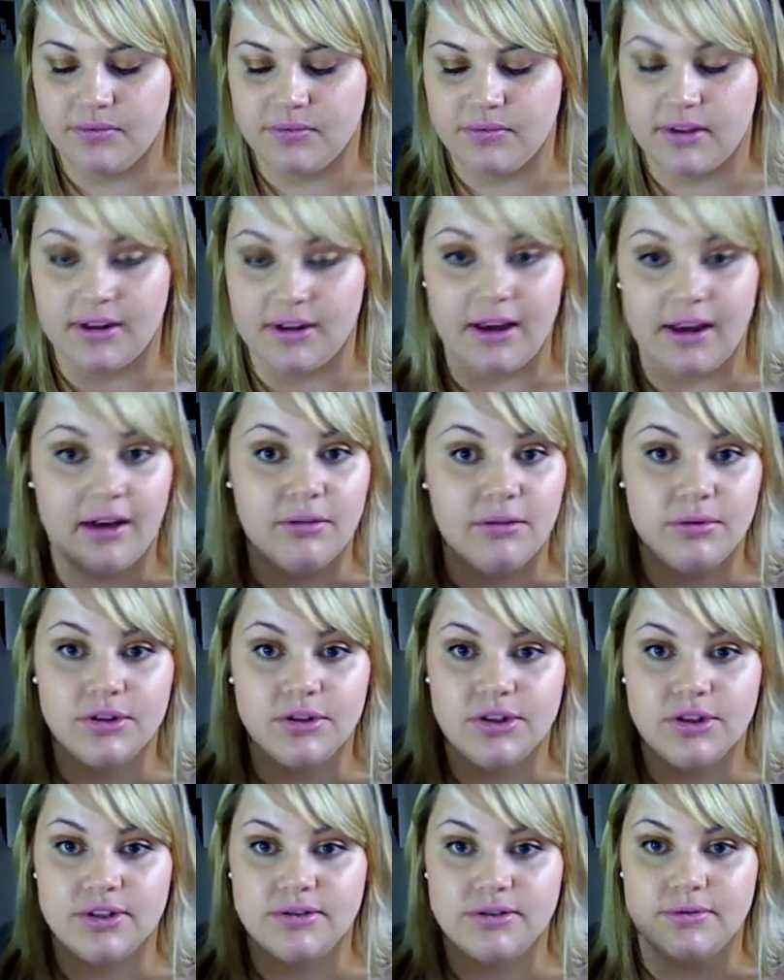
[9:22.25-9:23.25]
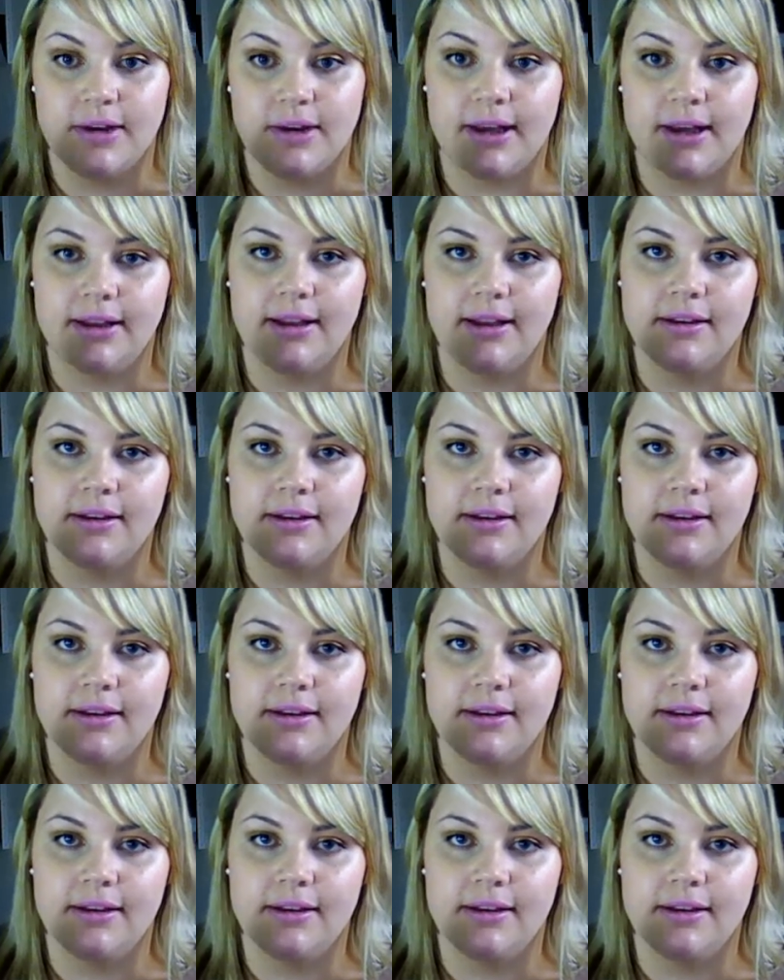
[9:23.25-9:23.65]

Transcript: the coverage is great.